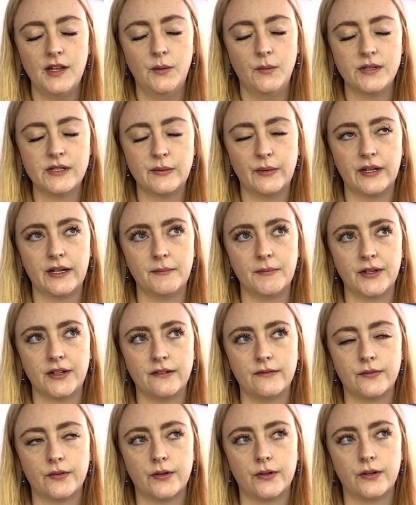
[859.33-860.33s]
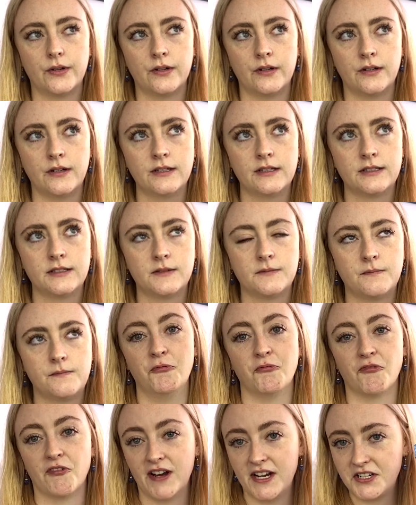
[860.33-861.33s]
what's the word I'm looking for?
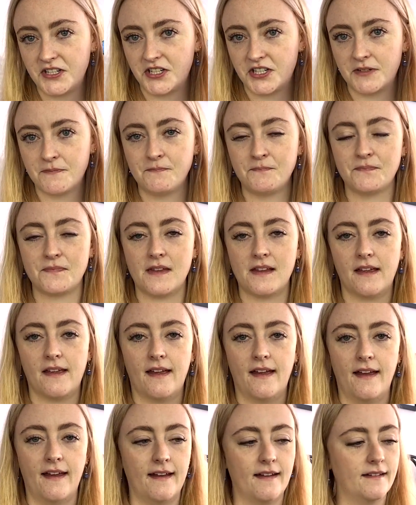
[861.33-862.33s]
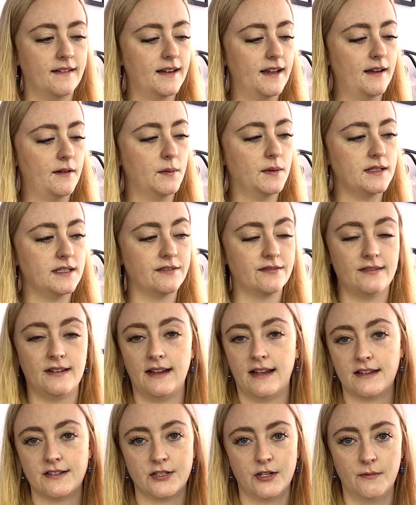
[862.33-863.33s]
Rich and it would definitely
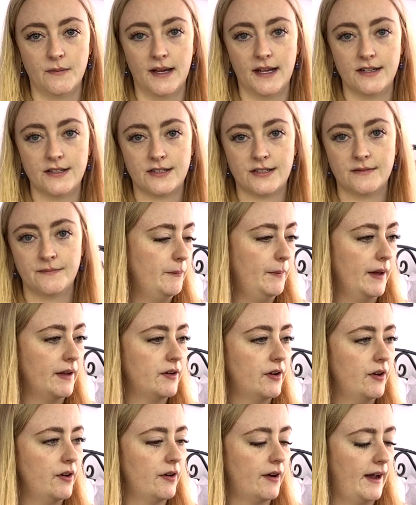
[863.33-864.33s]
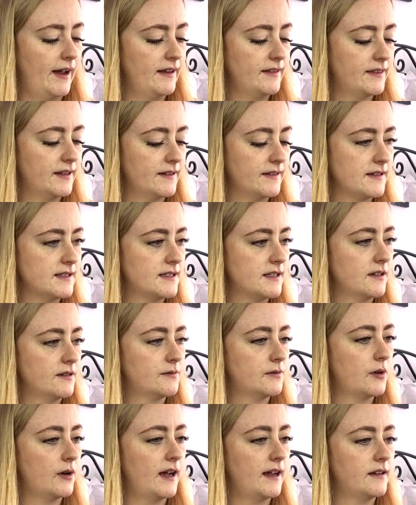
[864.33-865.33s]
get too much. But no, I think these are
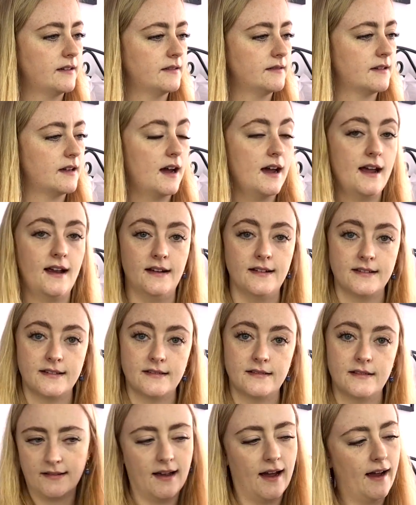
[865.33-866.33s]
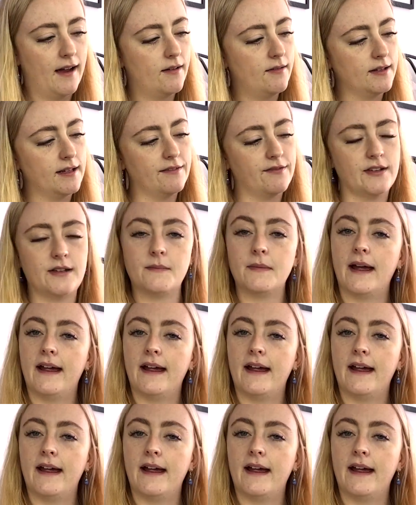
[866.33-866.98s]
quite nice. I'll give them